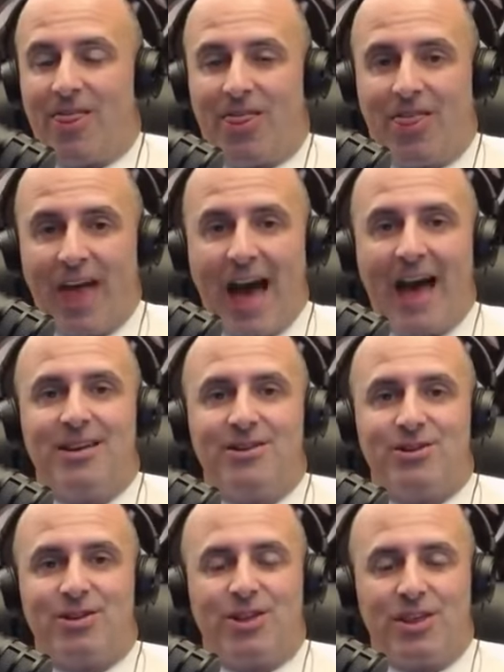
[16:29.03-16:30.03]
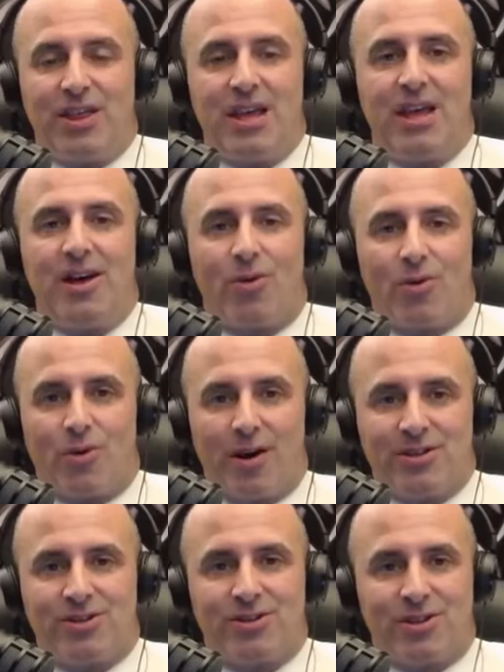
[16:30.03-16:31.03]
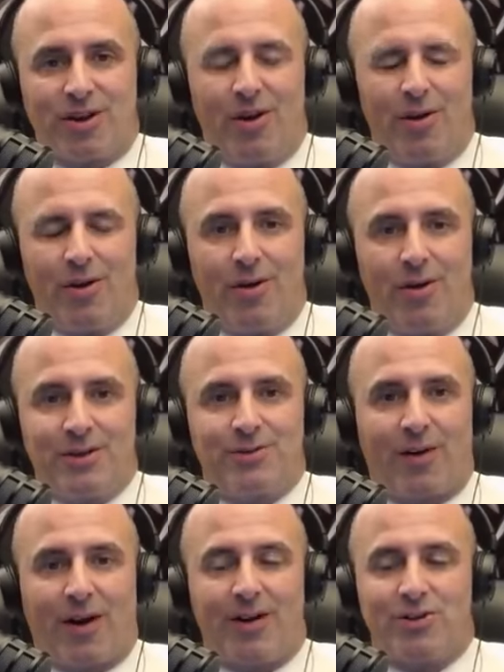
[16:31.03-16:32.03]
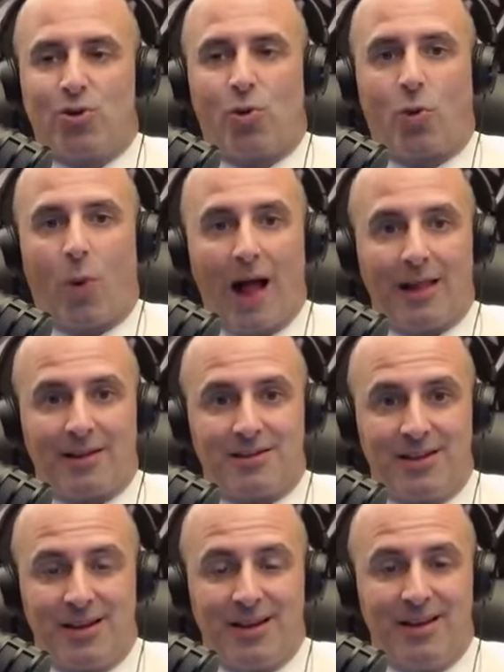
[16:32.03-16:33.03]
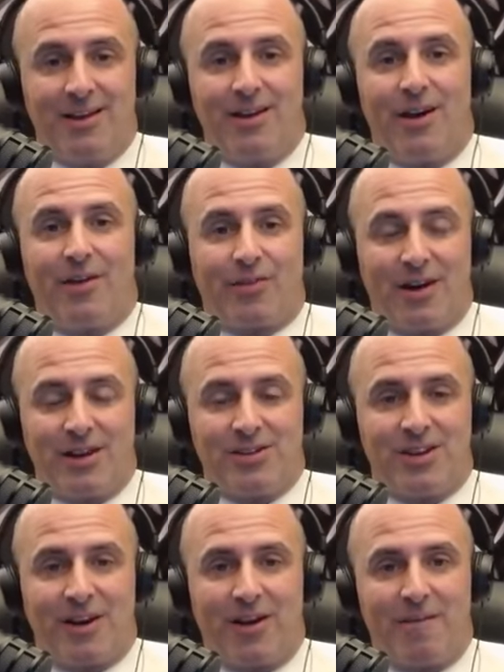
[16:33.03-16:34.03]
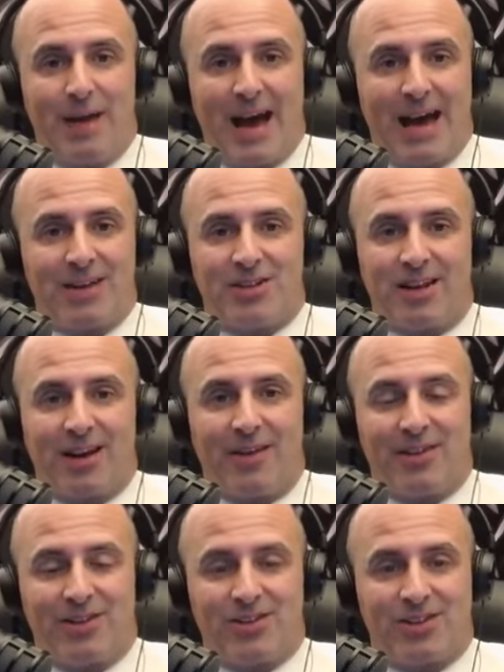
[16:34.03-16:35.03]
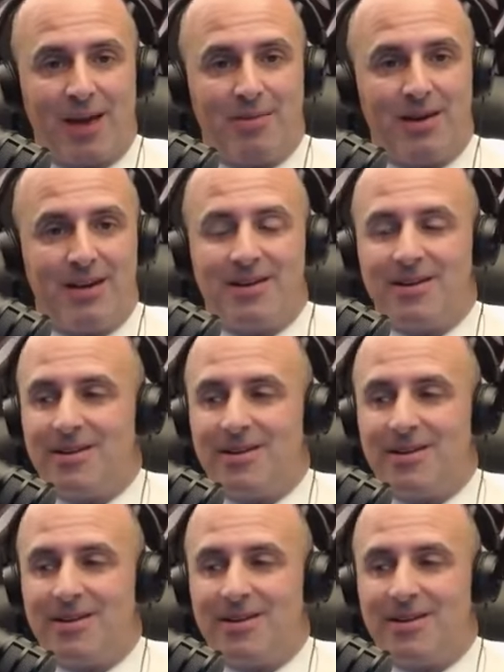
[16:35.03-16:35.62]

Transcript: that is the race to go to as far as quality of racing, of passing, of excitement.